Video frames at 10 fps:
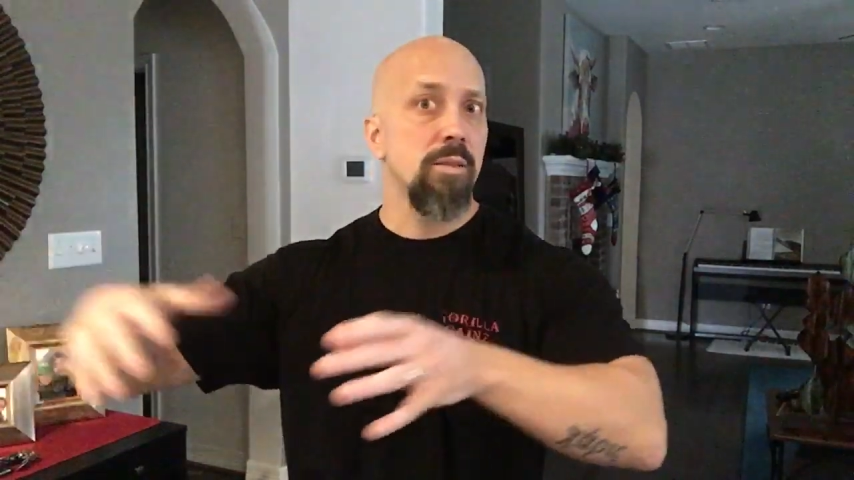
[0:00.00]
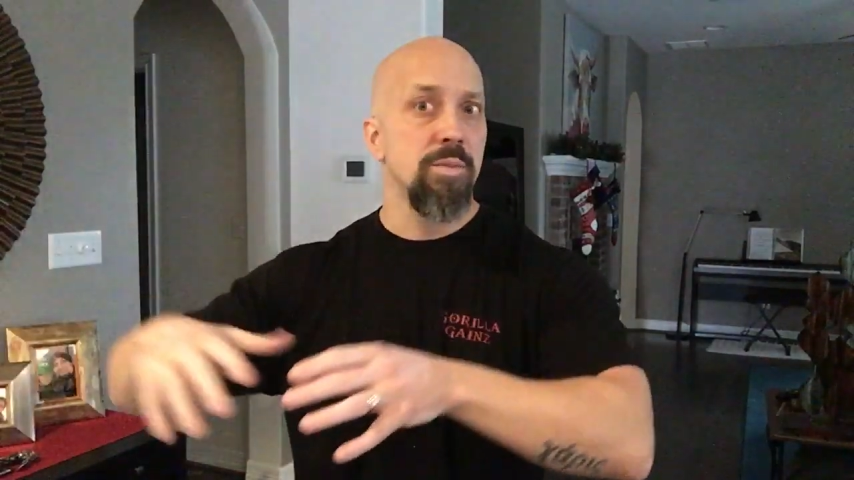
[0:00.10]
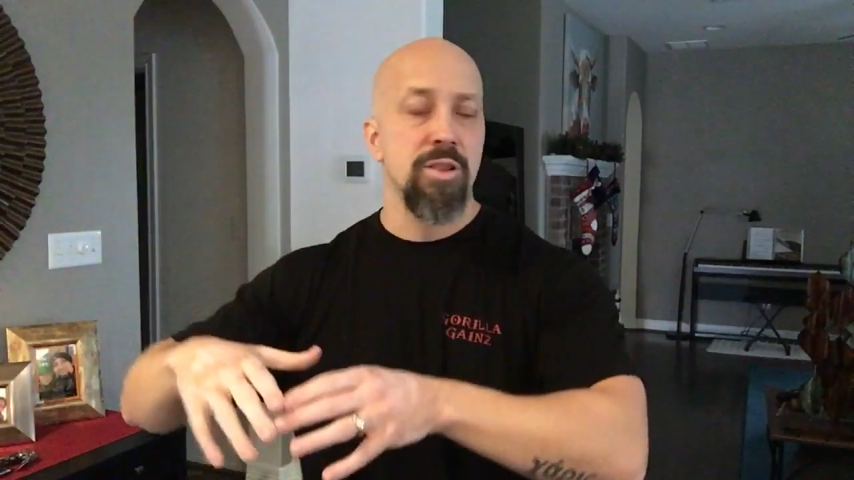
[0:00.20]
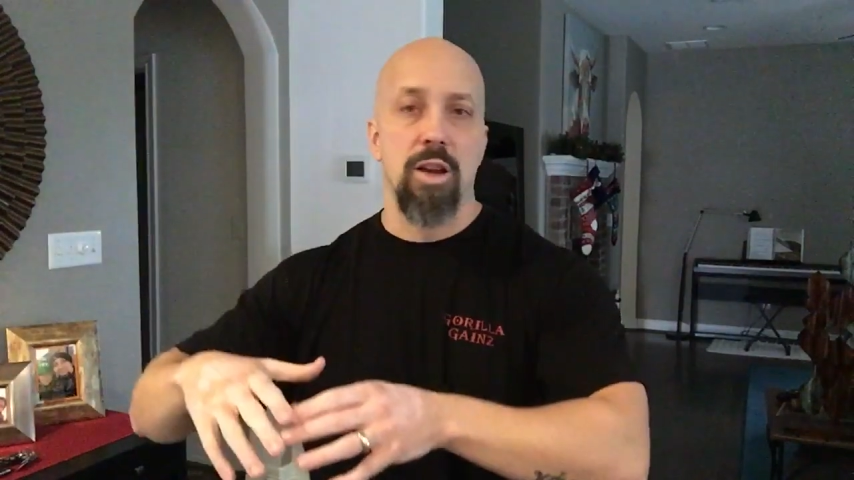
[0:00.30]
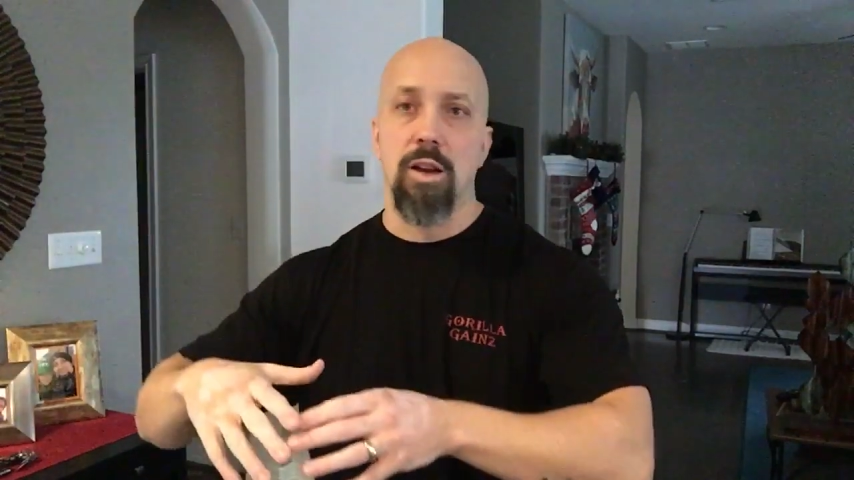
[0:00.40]

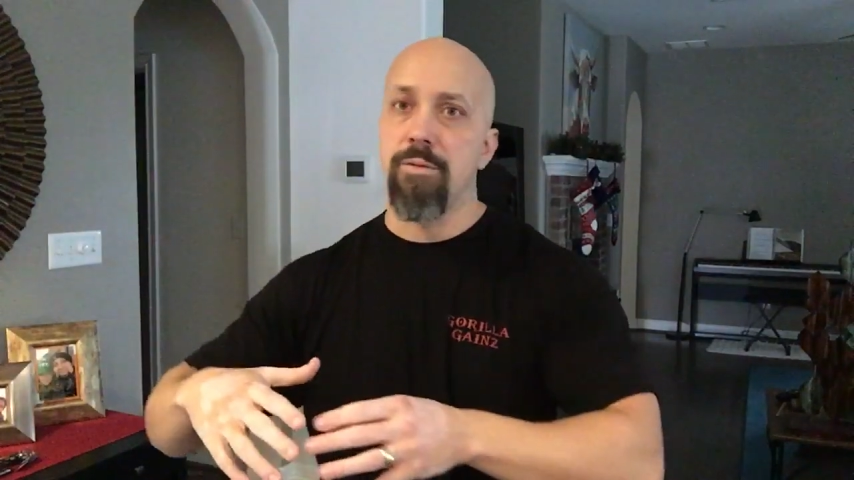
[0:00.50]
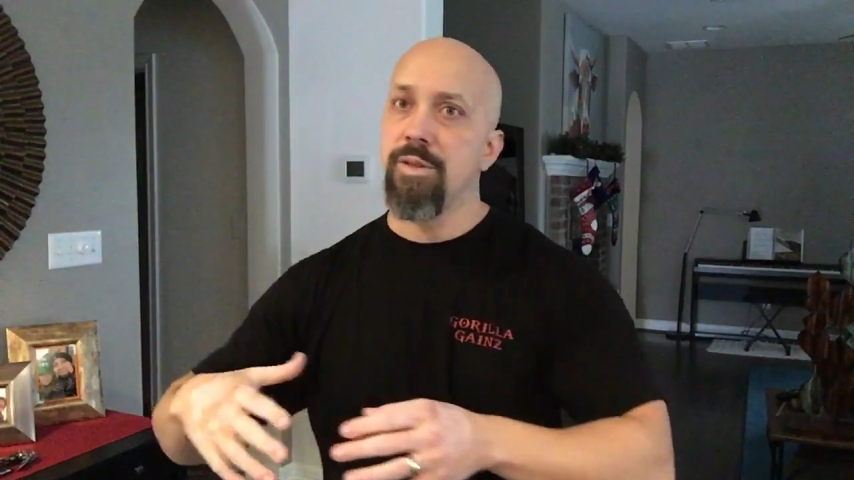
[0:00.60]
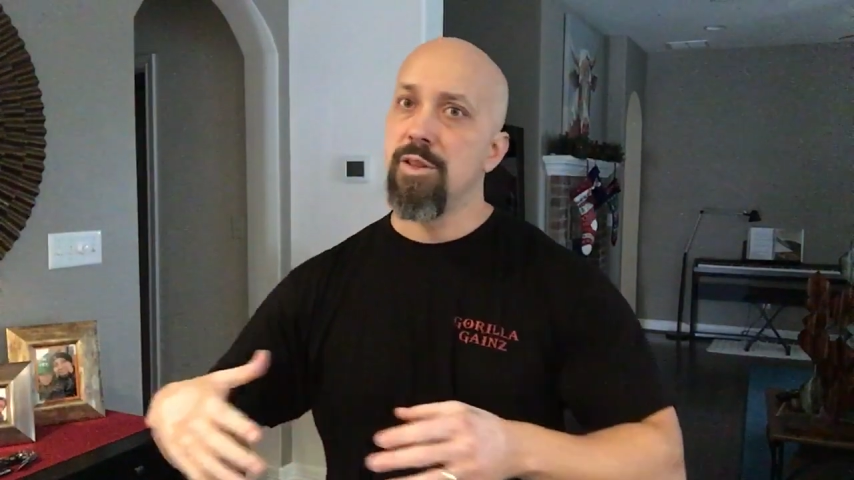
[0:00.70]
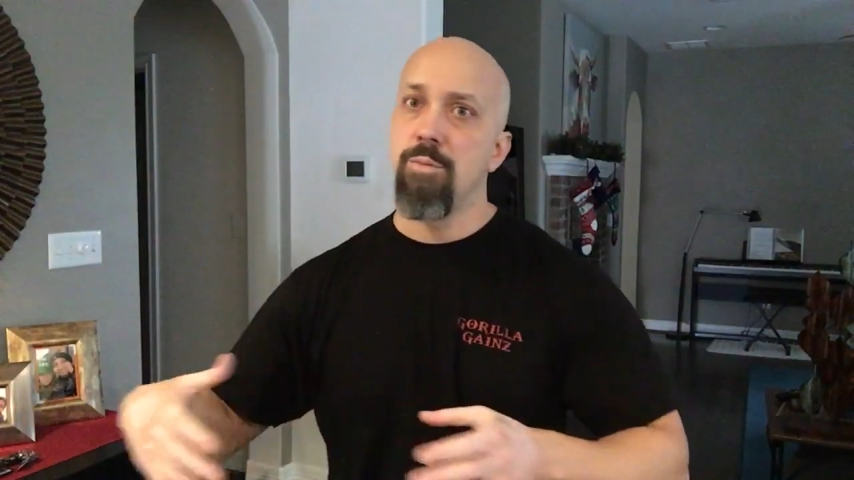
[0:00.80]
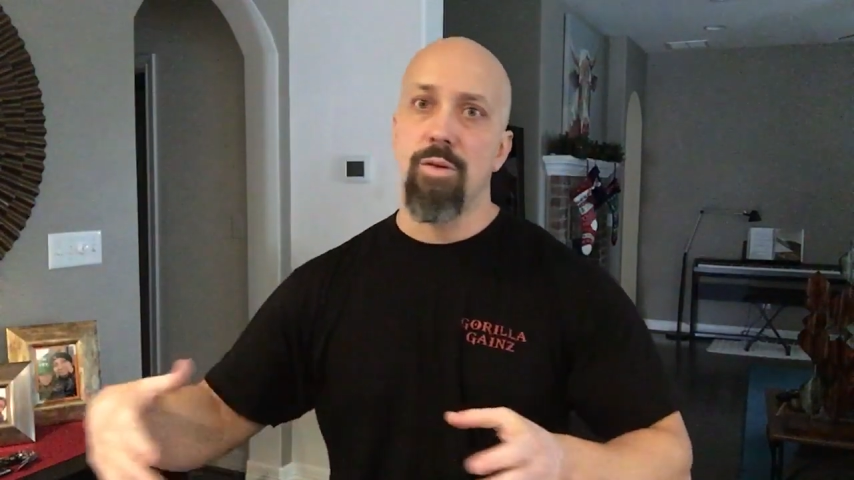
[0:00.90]
himself with
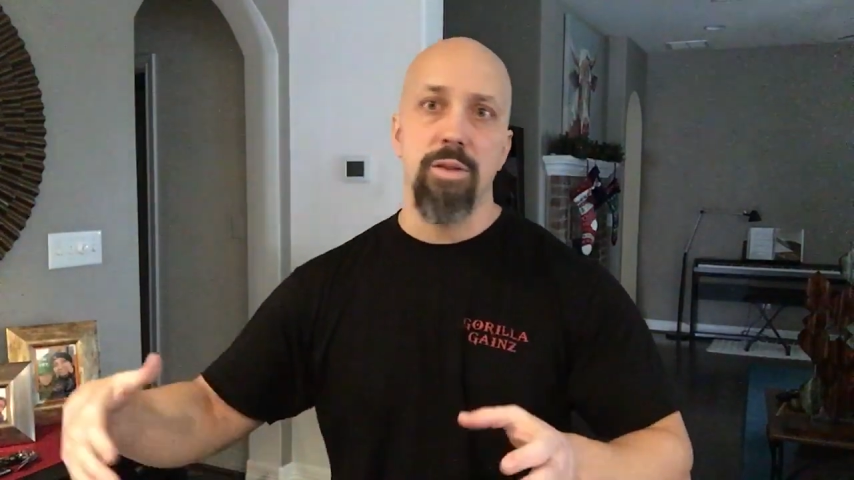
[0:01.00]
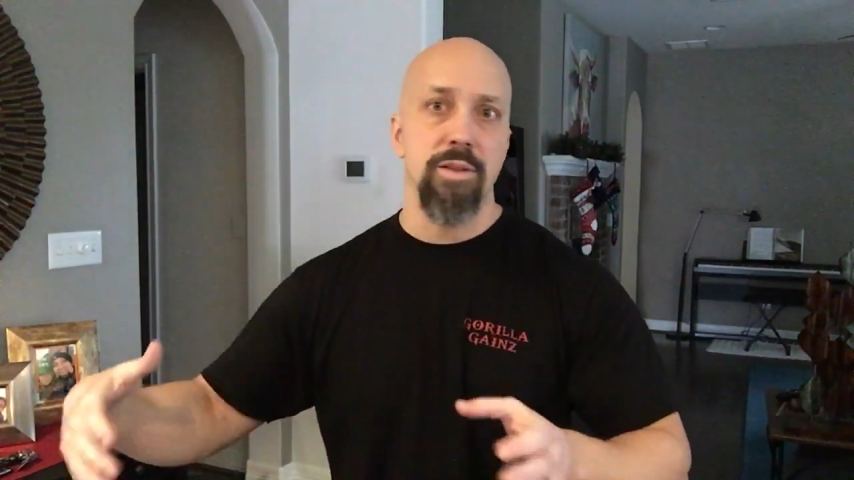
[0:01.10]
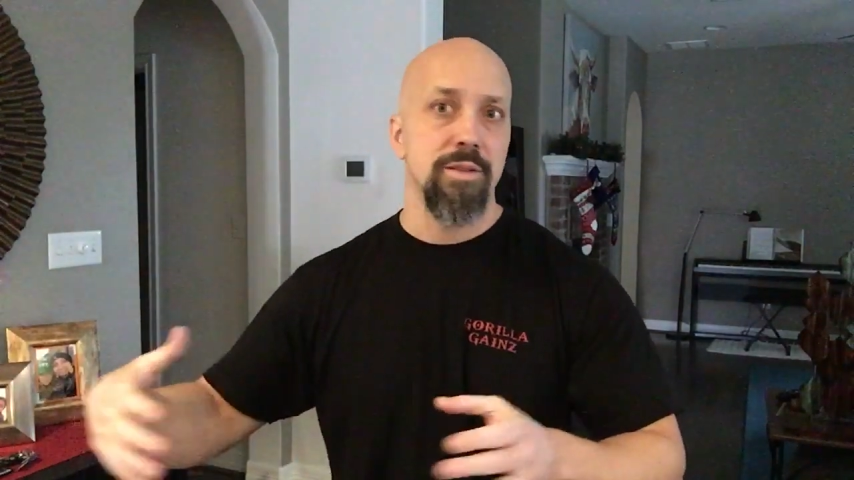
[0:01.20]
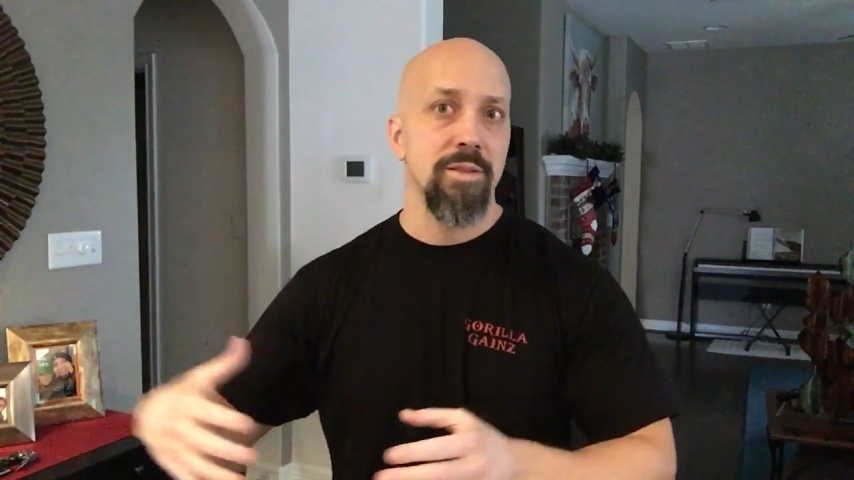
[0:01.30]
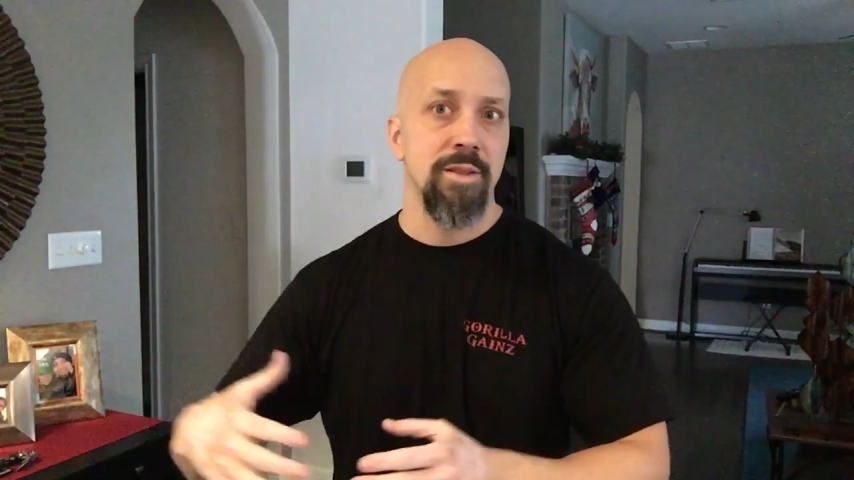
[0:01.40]
his
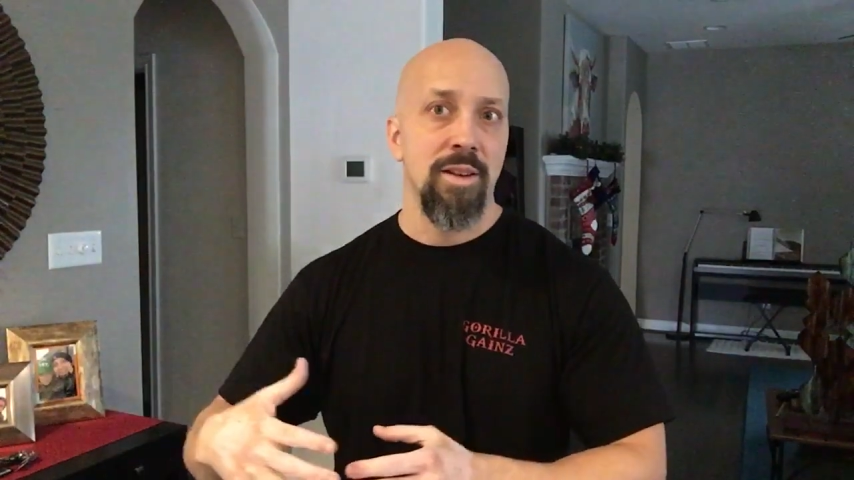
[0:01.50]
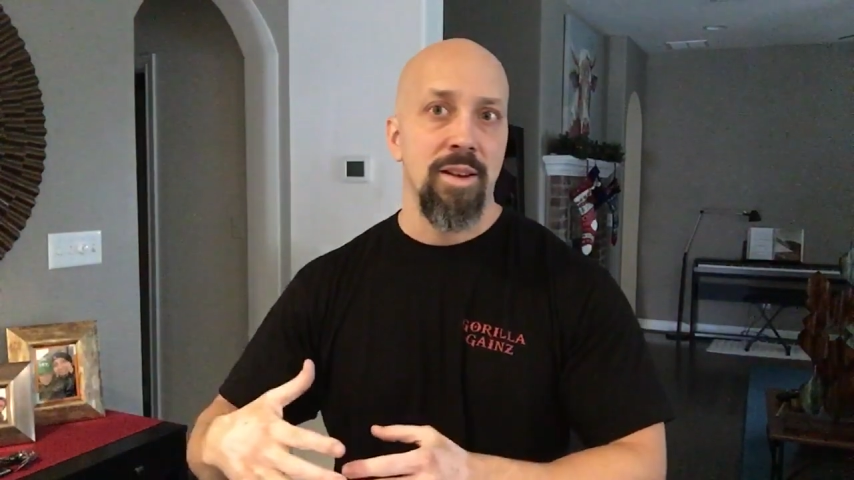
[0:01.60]
boys.